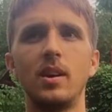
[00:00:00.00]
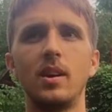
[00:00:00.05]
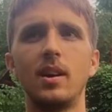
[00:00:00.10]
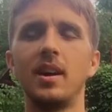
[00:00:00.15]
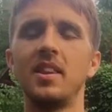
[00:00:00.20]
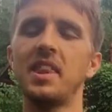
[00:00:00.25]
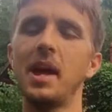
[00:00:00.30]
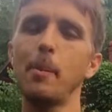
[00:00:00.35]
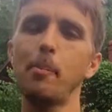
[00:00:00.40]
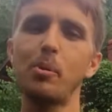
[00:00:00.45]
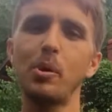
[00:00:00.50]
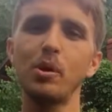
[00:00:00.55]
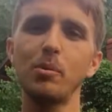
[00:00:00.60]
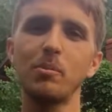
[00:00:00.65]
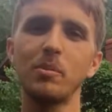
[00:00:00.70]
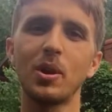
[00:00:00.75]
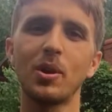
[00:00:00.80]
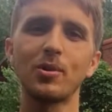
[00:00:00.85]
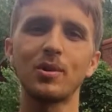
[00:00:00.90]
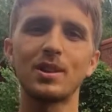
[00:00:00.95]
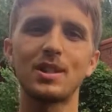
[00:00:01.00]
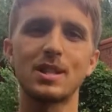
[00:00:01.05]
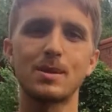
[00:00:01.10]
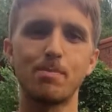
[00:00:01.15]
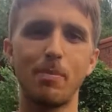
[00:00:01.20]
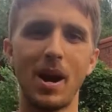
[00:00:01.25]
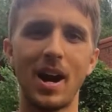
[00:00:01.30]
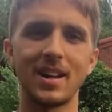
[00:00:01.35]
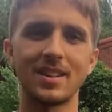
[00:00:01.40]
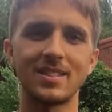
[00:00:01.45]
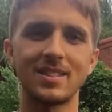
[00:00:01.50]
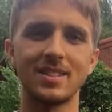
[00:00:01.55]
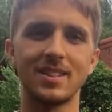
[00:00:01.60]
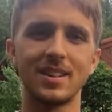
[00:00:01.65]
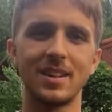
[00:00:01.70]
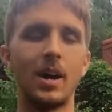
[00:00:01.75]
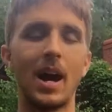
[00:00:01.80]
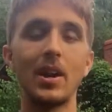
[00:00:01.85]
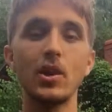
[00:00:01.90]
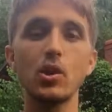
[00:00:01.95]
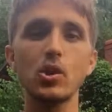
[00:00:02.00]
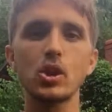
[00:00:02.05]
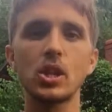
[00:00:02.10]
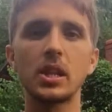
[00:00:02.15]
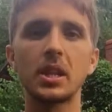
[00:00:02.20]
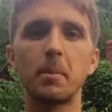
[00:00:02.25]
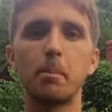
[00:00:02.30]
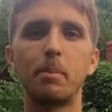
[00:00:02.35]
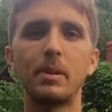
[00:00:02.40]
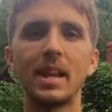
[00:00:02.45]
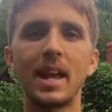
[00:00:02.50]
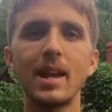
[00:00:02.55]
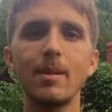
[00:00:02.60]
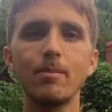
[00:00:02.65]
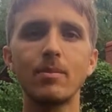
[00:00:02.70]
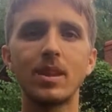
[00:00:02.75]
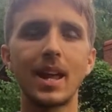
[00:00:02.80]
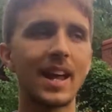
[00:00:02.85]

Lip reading: And that put me on the spot. I usually blamed